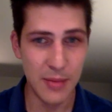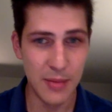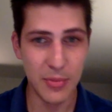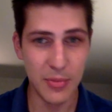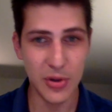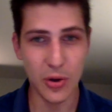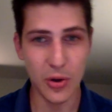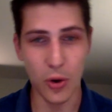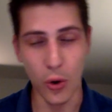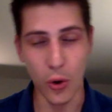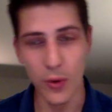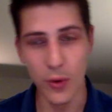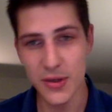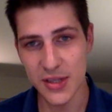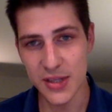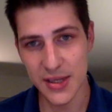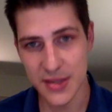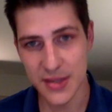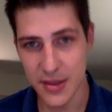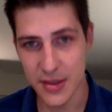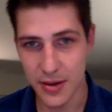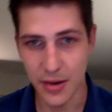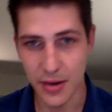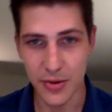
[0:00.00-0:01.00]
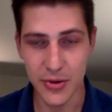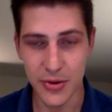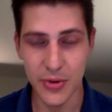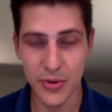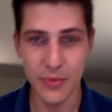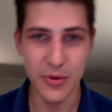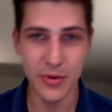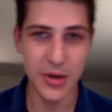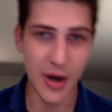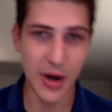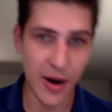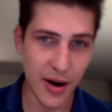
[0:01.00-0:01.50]
but the hole was listed under
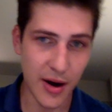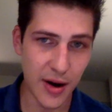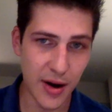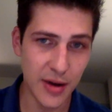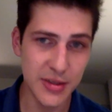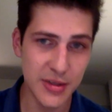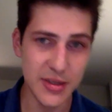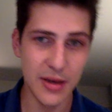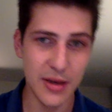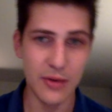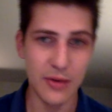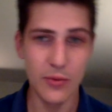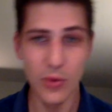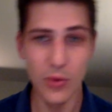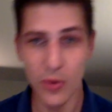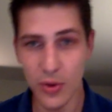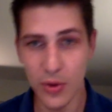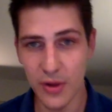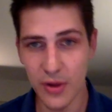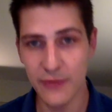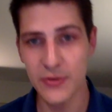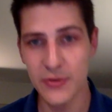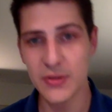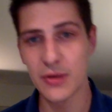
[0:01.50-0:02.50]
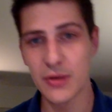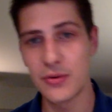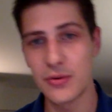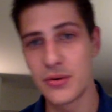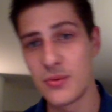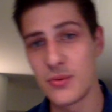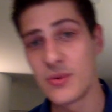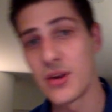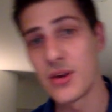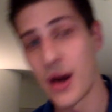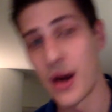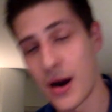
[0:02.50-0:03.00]
200 yards and they had a rule that if it was under
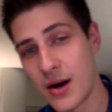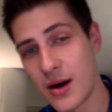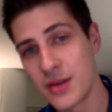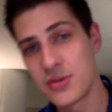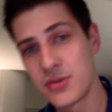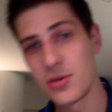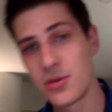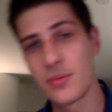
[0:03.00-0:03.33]
200 yards,